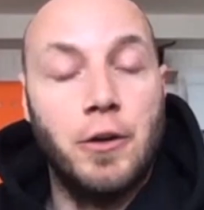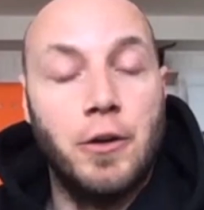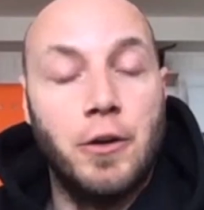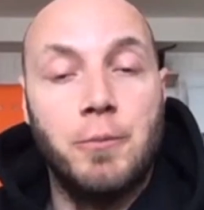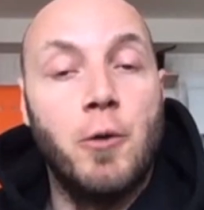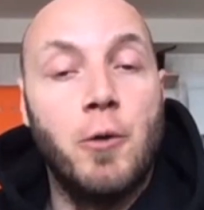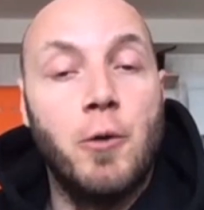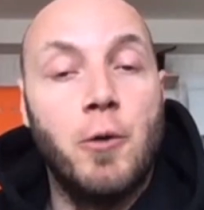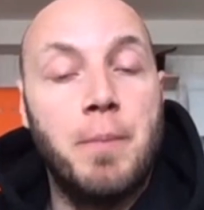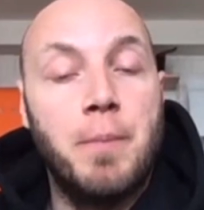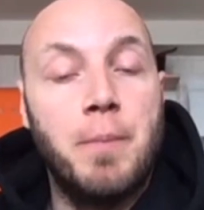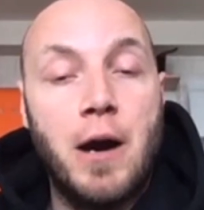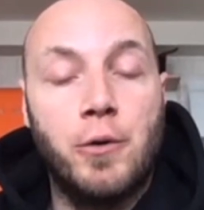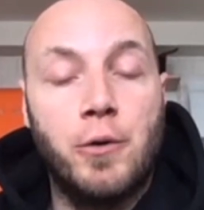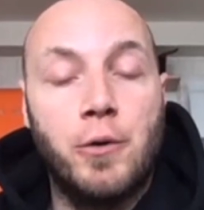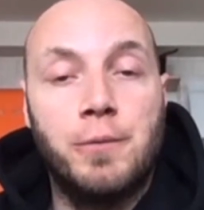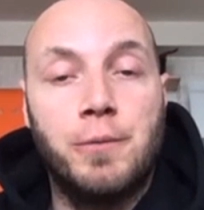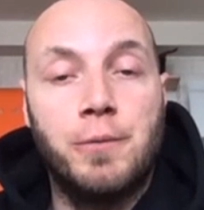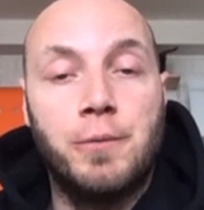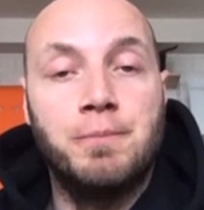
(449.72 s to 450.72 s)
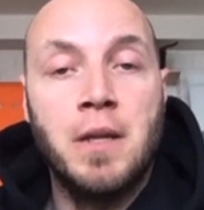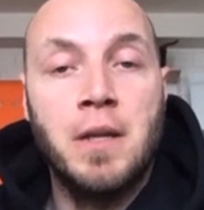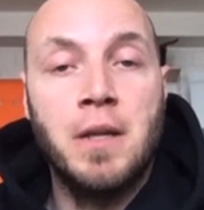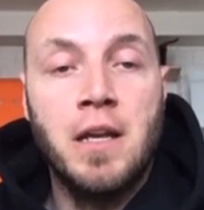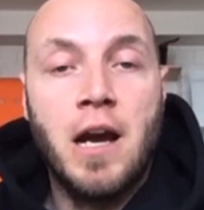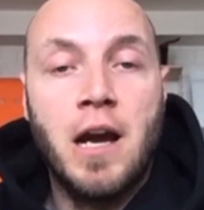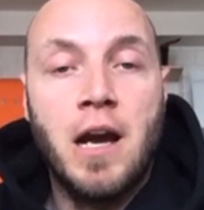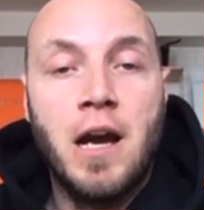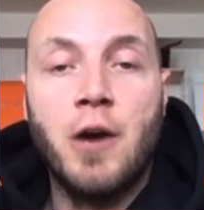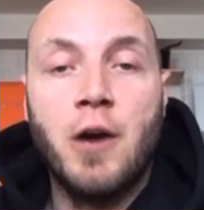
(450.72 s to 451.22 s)
a lot of more power.
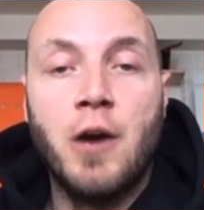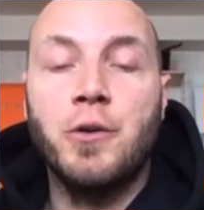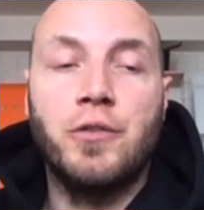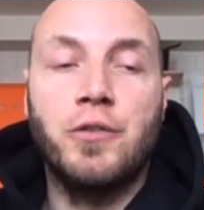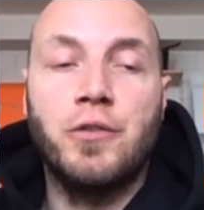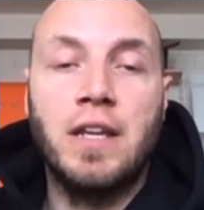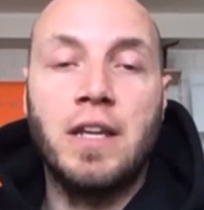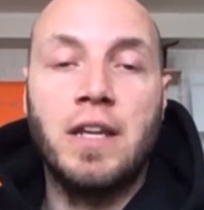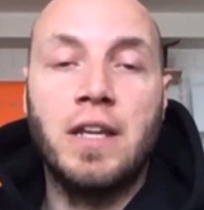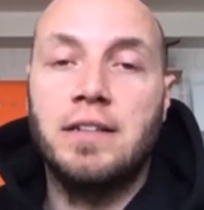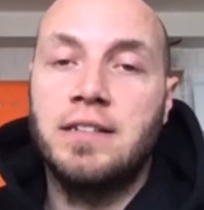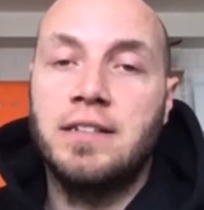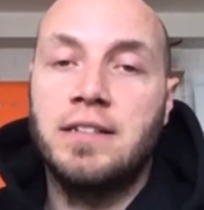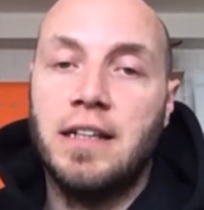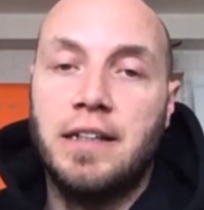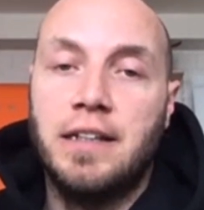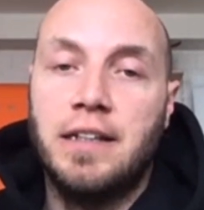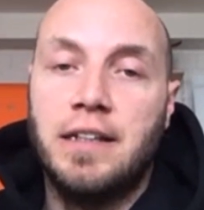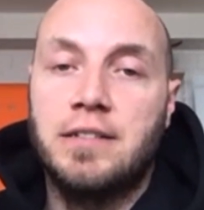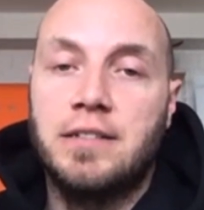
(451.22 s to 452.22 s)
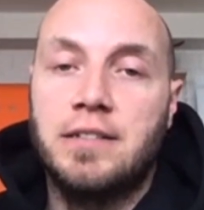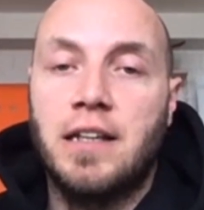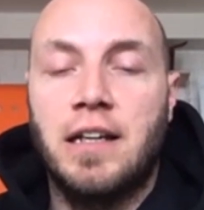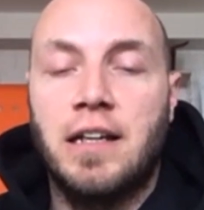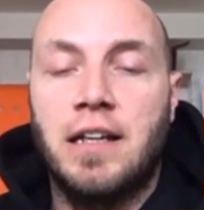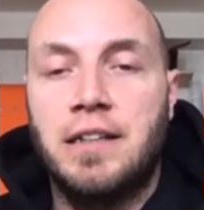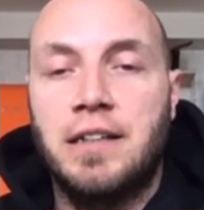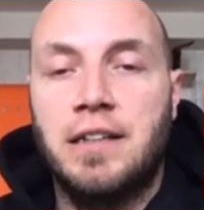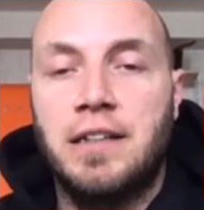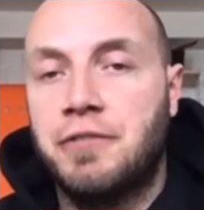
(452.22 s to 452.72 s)
How do you see these
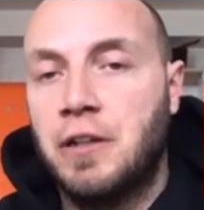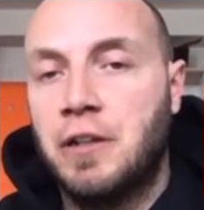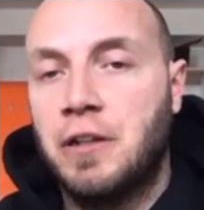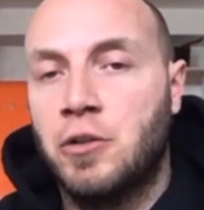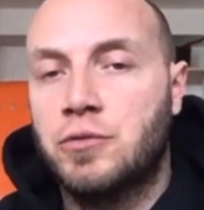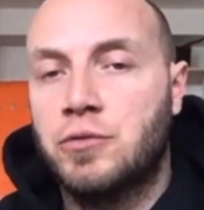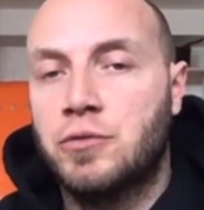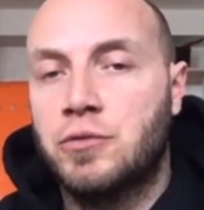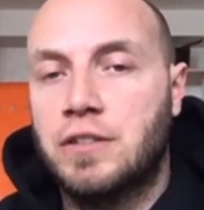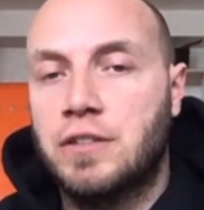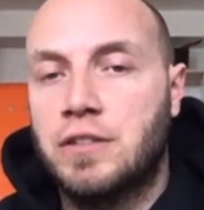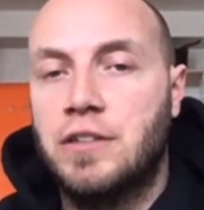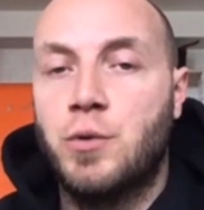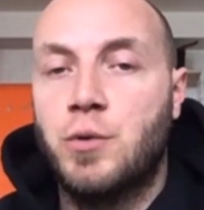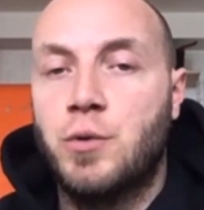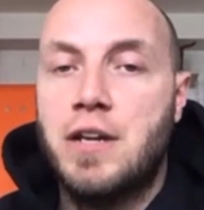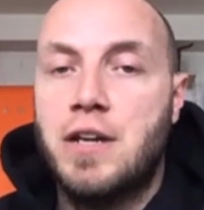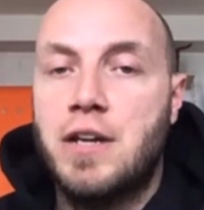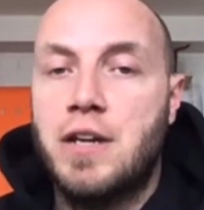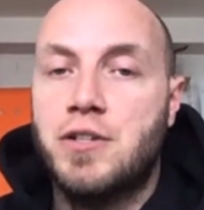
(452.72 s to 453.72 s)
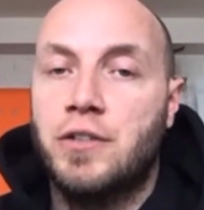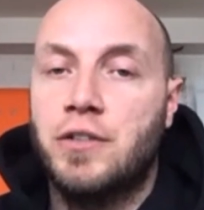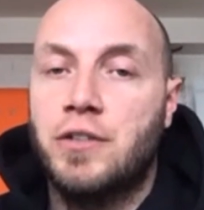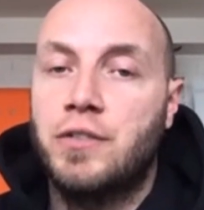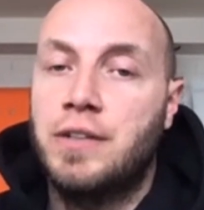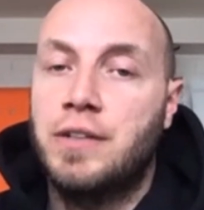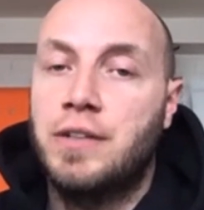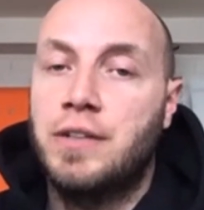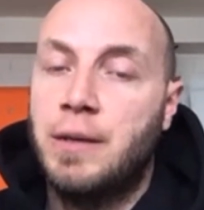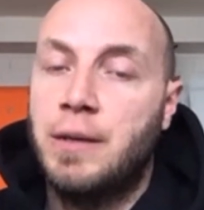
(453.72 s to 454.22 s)
different contract
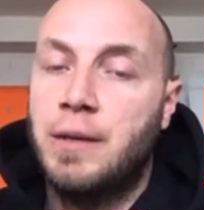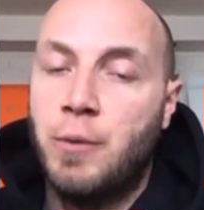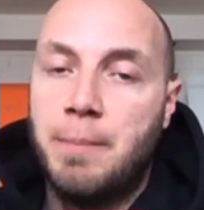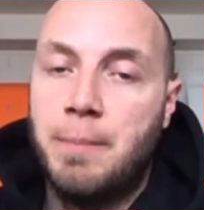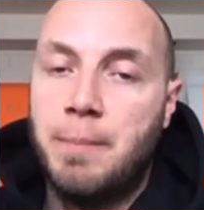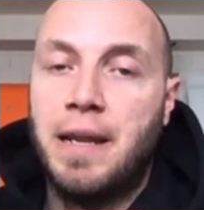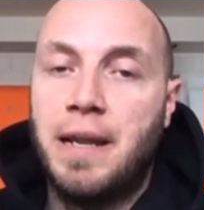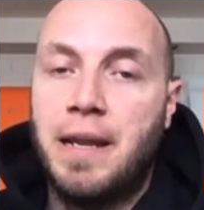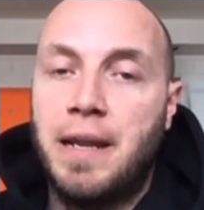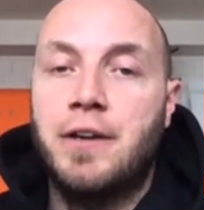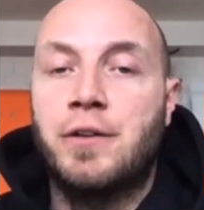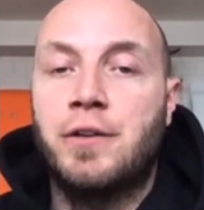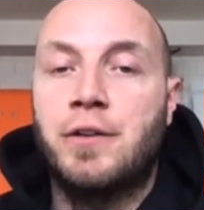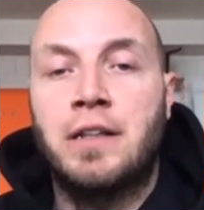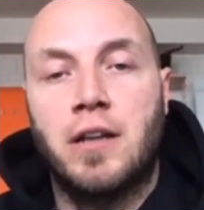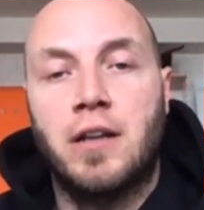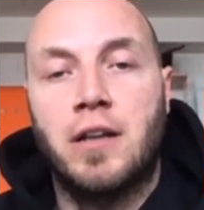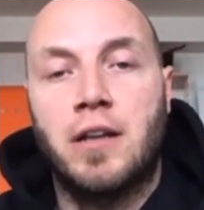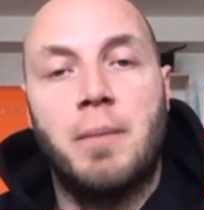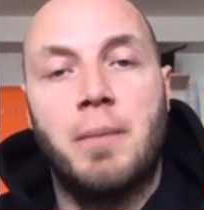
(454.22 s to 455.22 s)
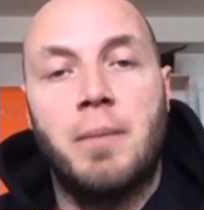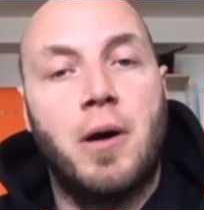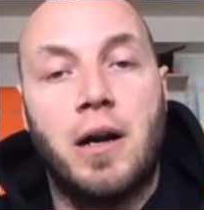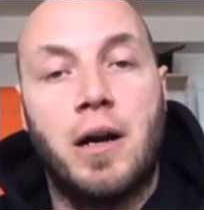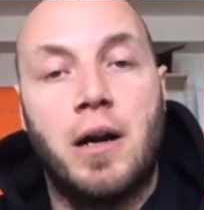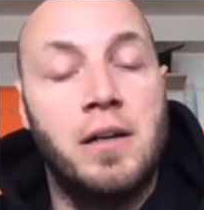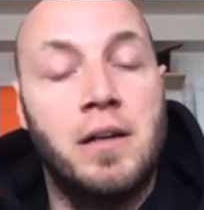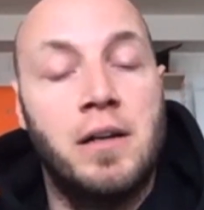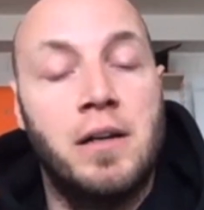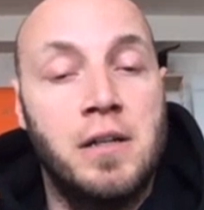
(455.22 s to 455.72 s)
situations where player and the club
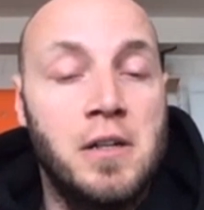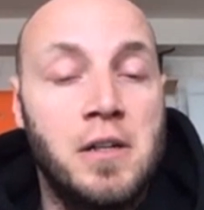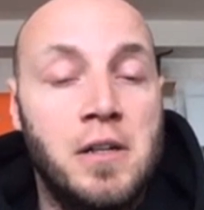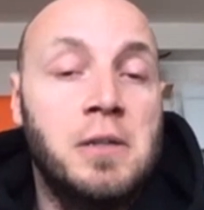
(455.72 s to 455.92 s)
are,